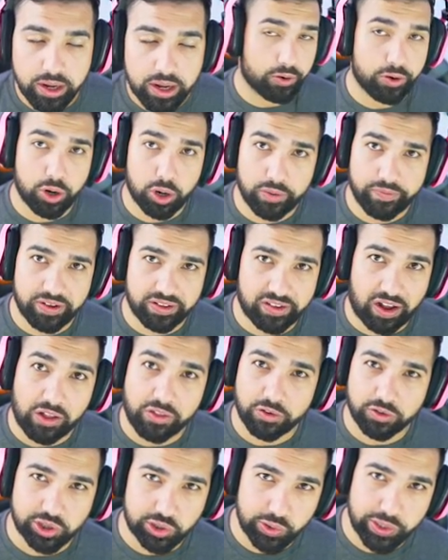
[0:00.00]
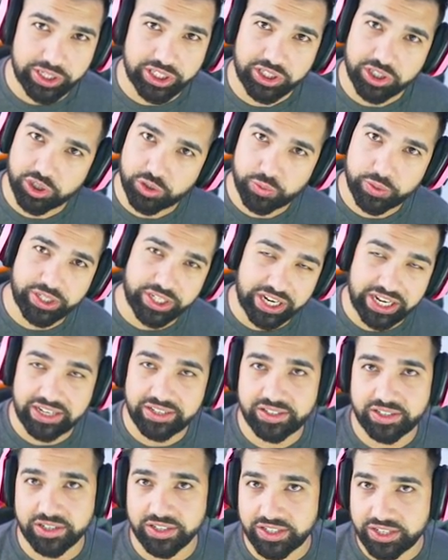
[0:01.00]
I don't know if it's on the Switch. The Switch
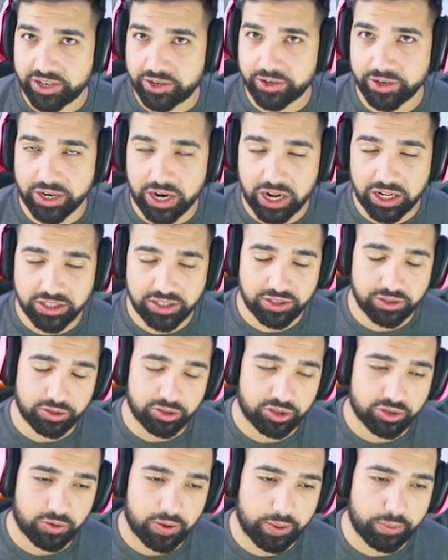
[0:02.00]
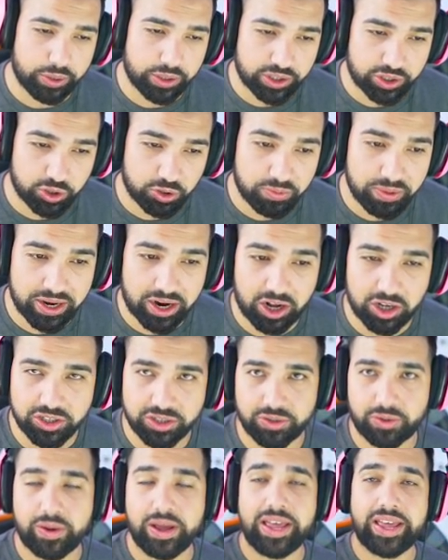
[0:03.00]
is considered a console, so I would assume it
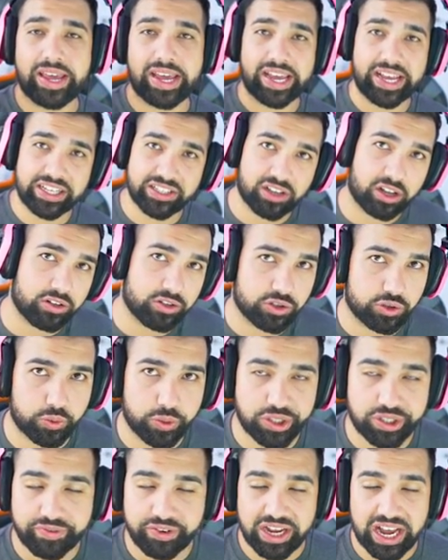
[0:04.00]
also is on the Switch.